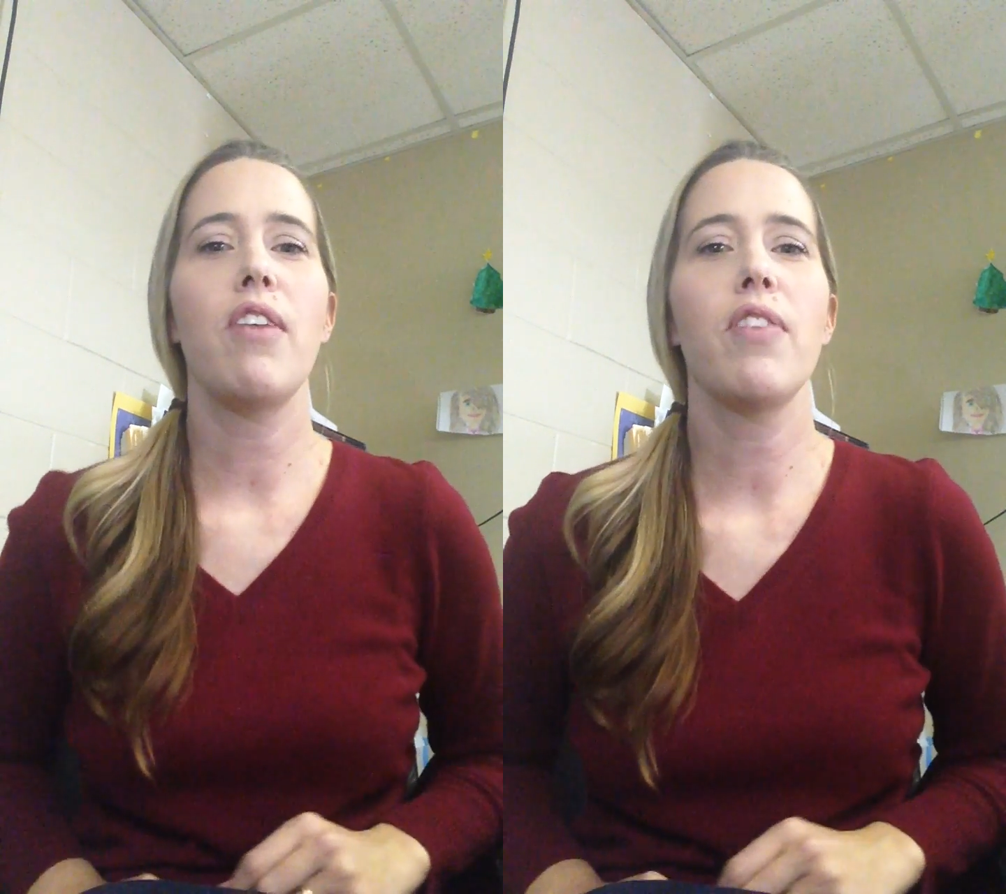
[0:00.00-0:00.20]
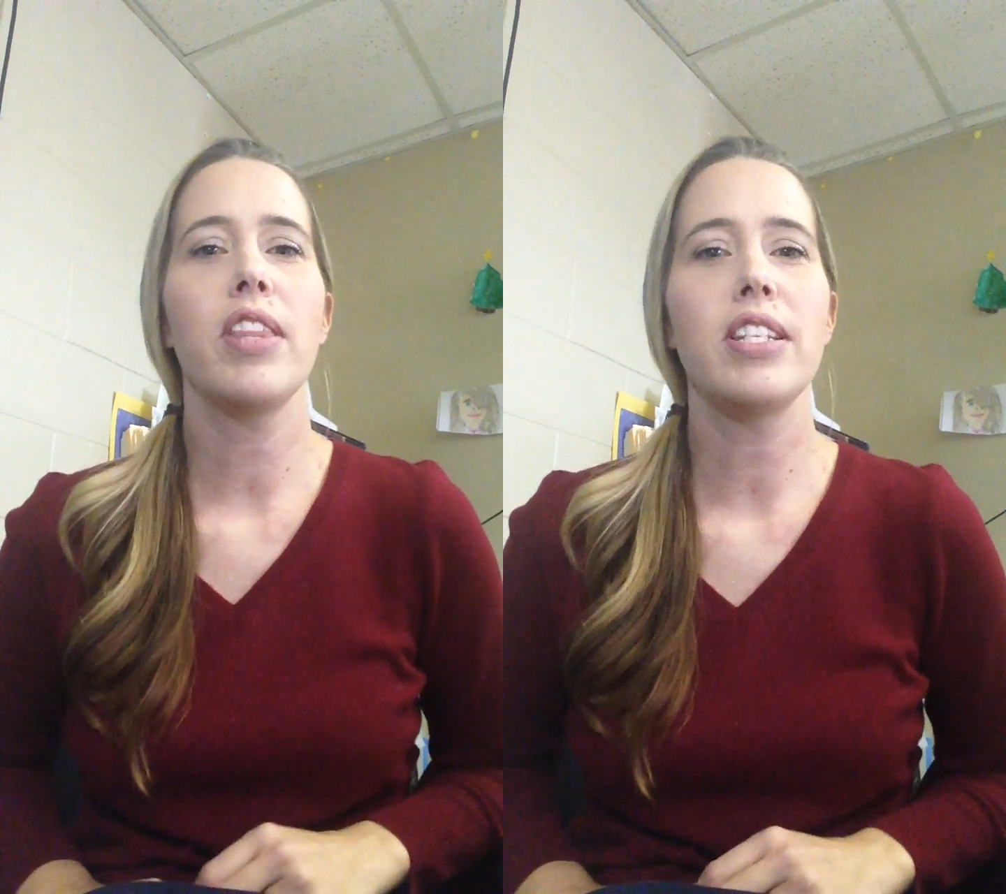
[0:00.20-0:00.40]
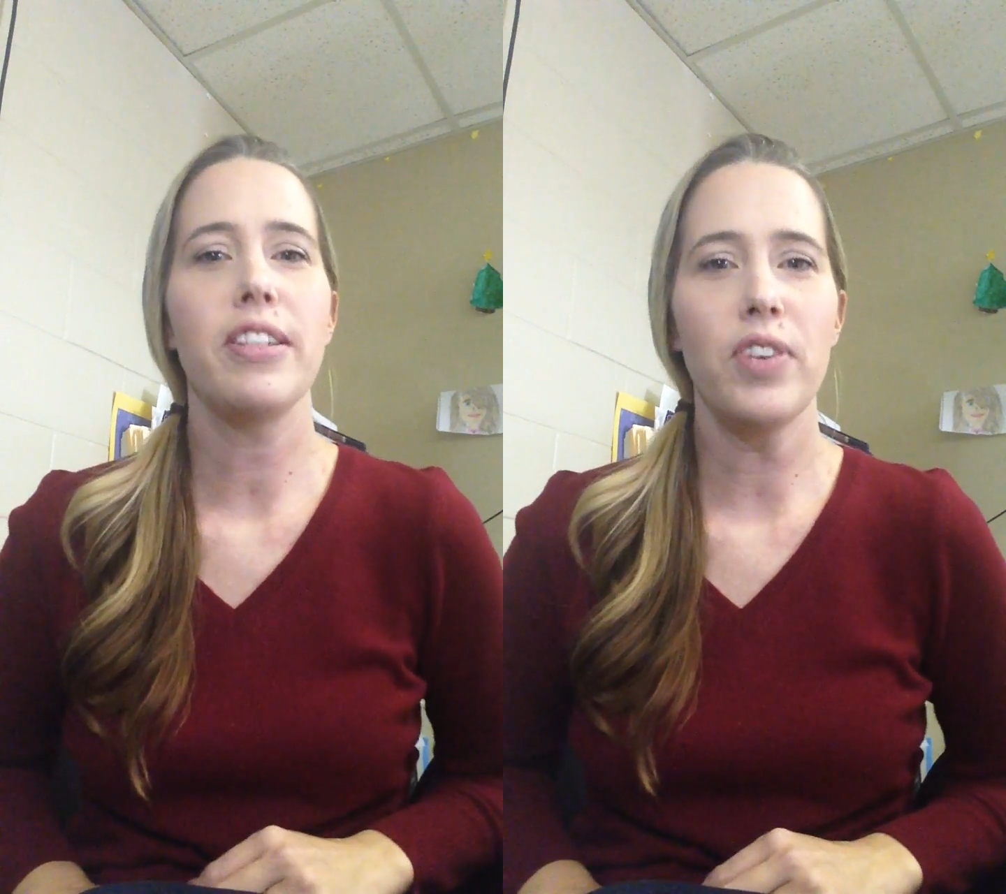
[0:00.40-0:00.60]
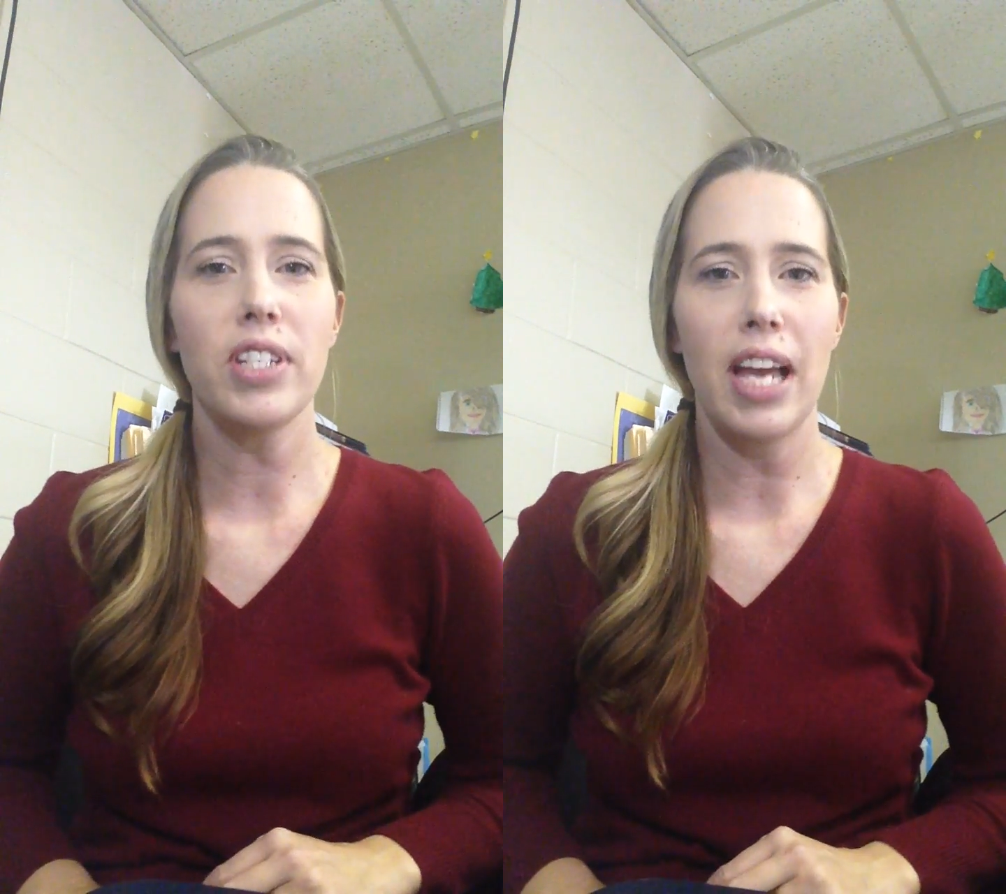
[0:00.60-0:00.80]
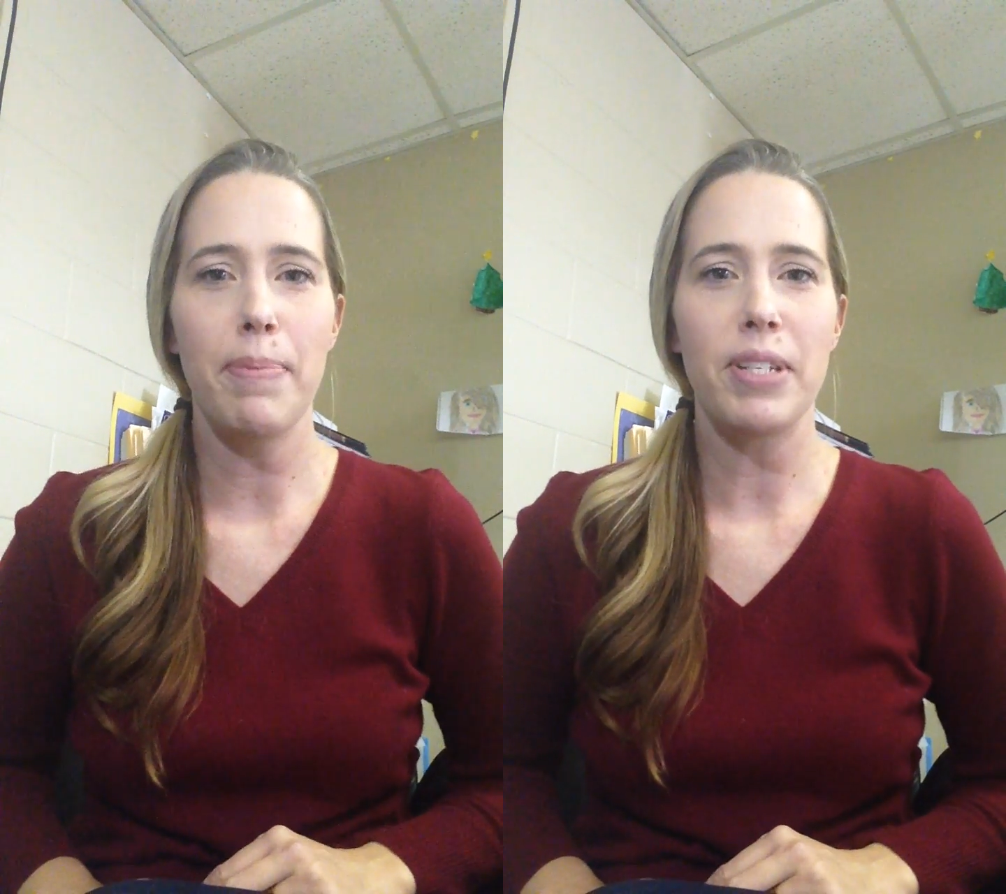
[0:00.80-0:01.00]
over the
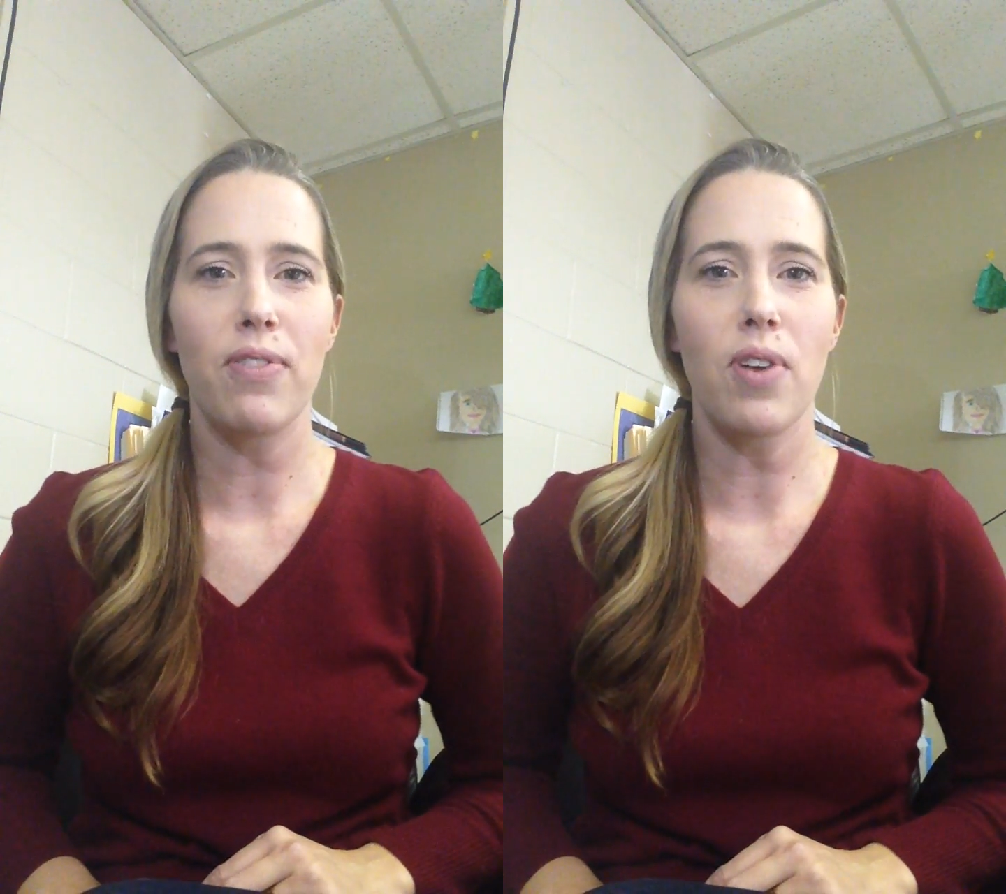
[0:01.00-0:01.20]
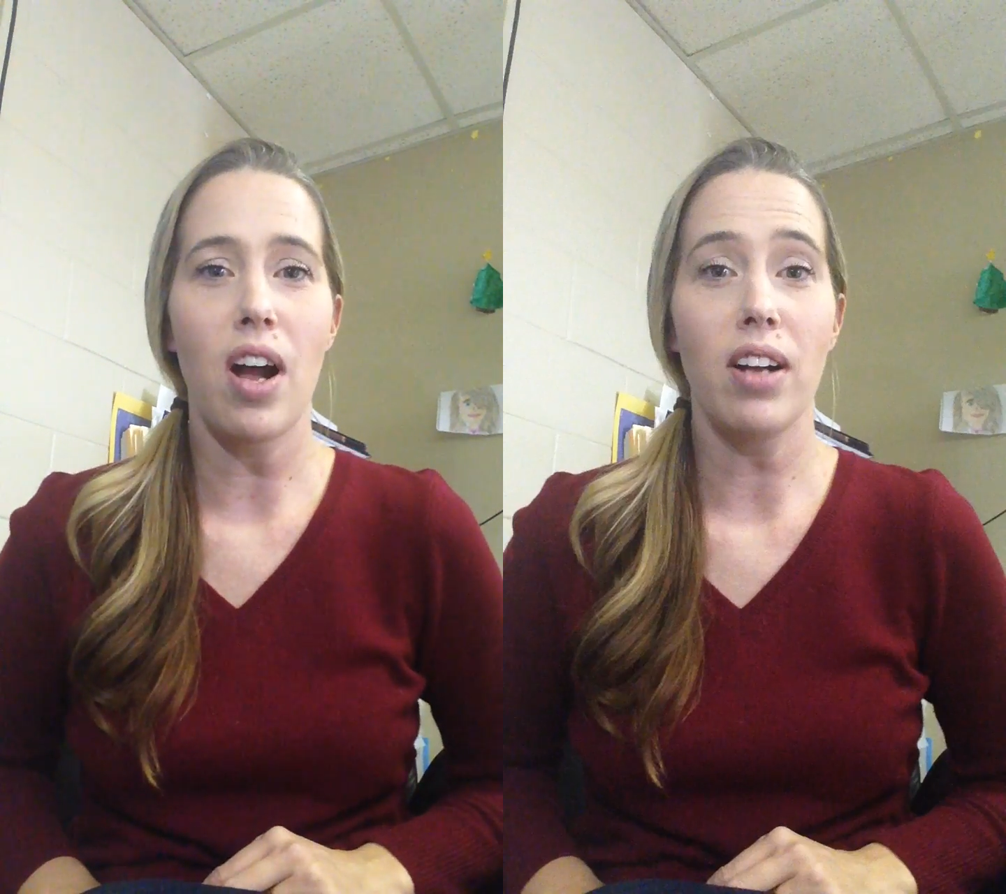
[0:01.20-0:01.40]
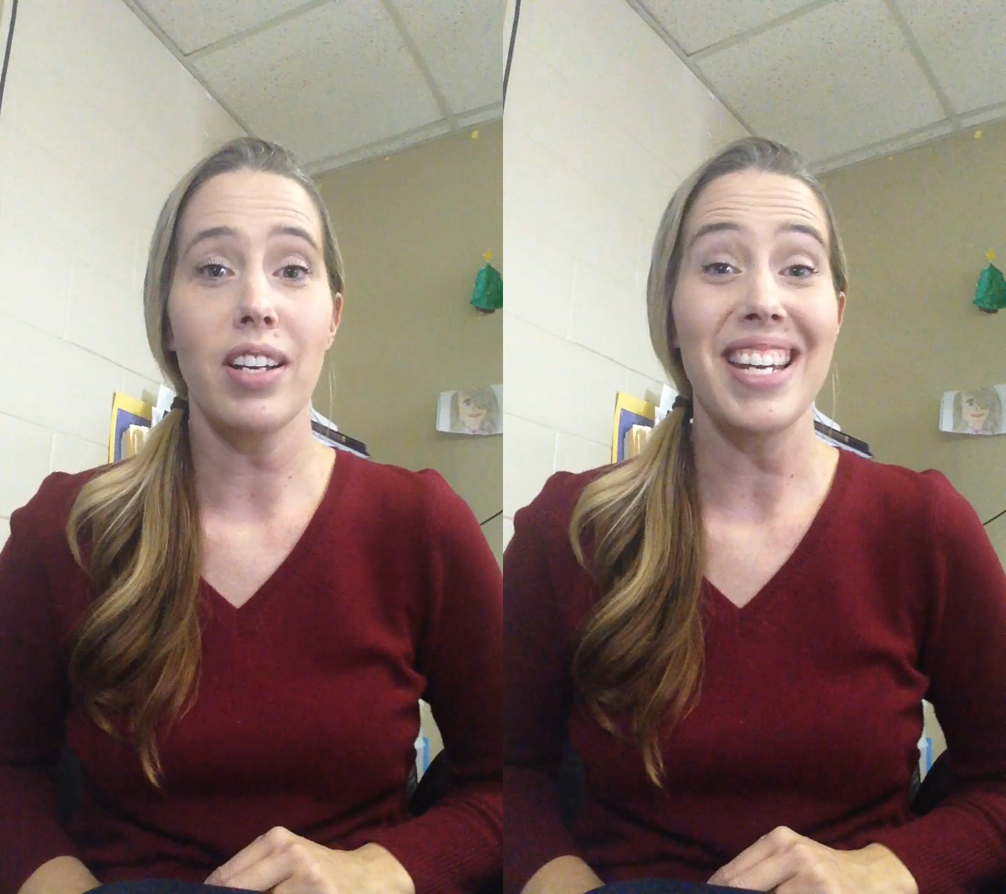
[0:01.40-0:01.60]
different types of rock.